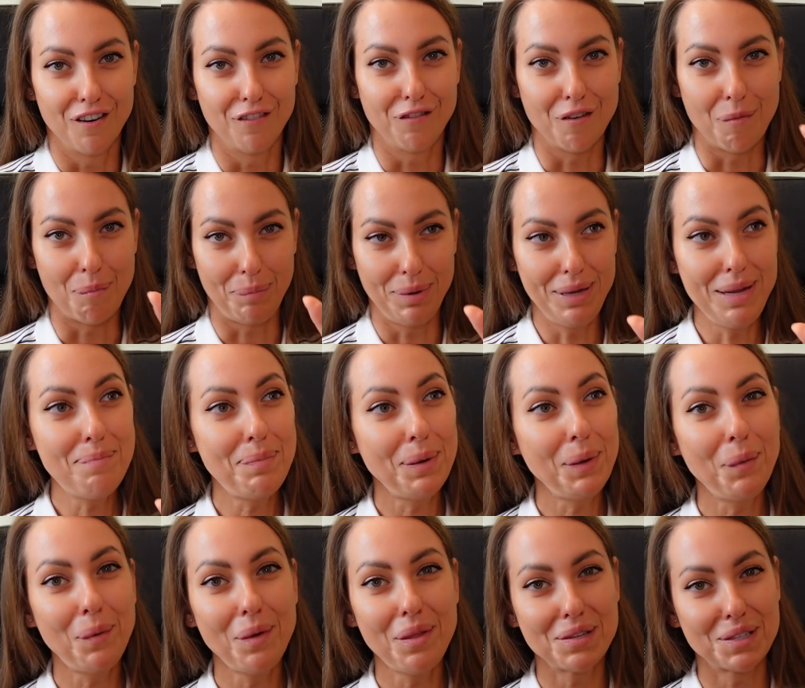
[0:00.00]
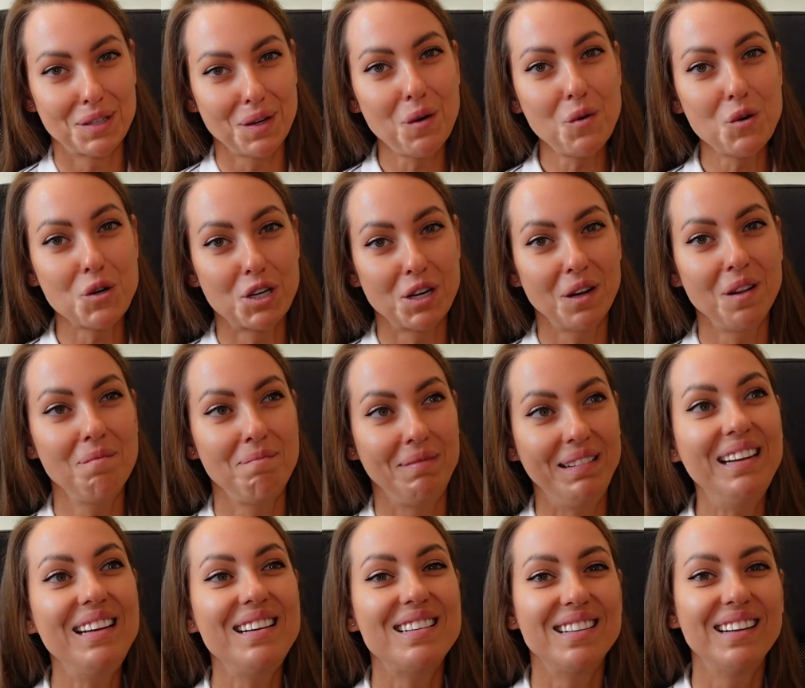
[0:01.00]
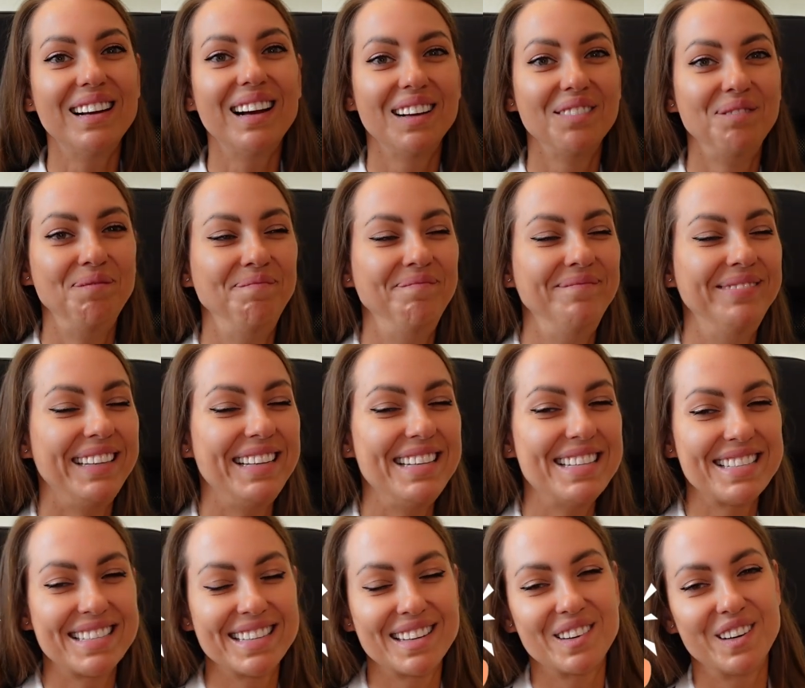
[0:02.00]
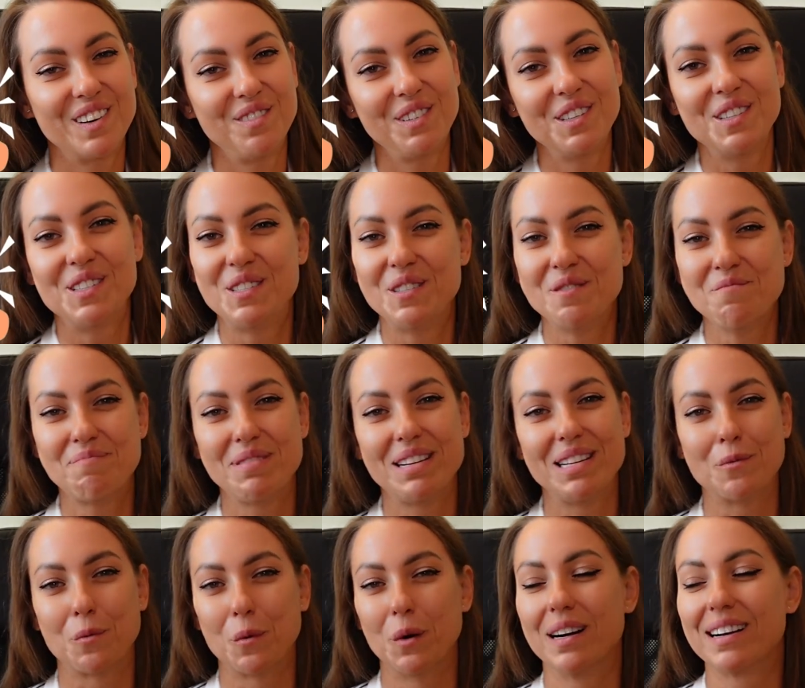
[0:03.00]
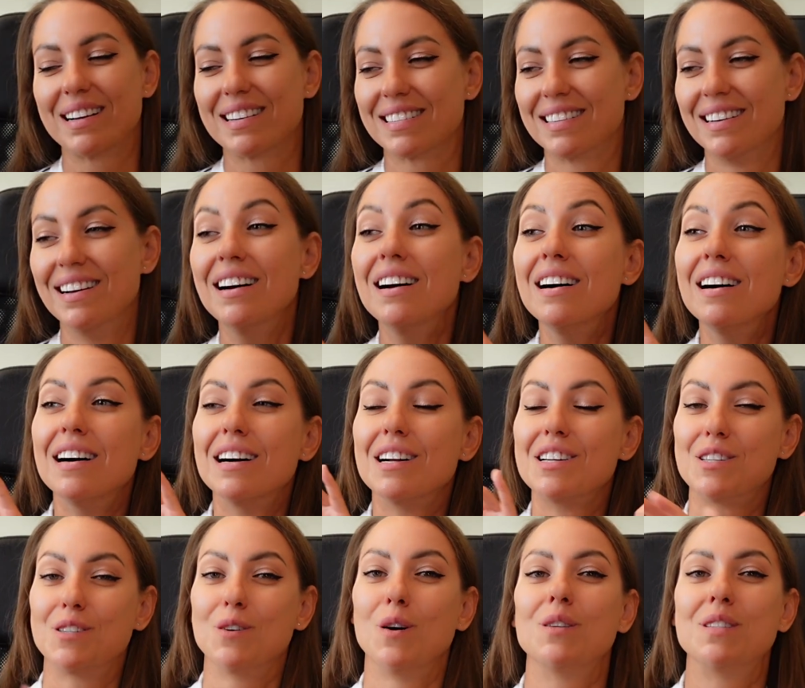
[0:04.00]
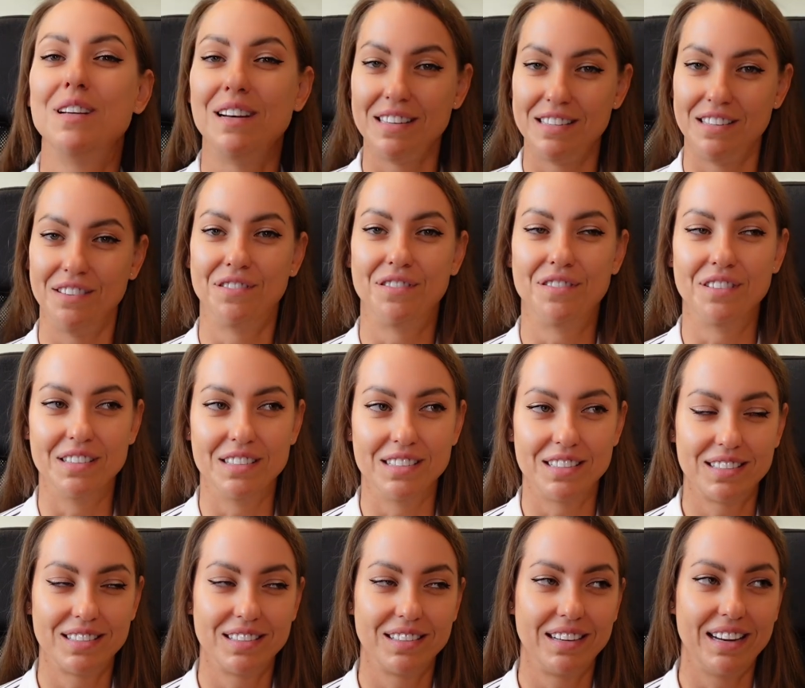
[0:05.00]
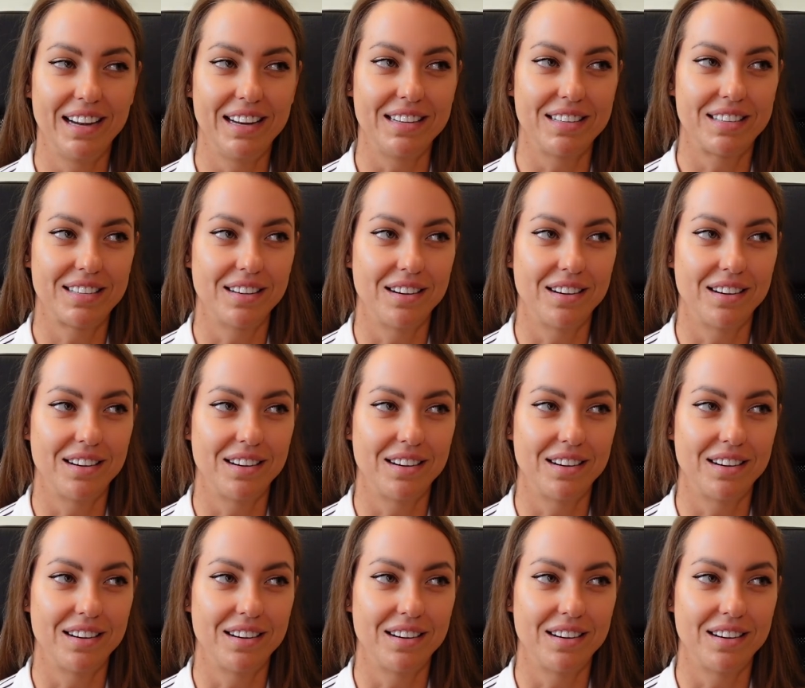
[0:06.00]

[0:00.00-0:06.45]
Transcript: For people with social media, Instagram, YouTube, it works totally different. Guys,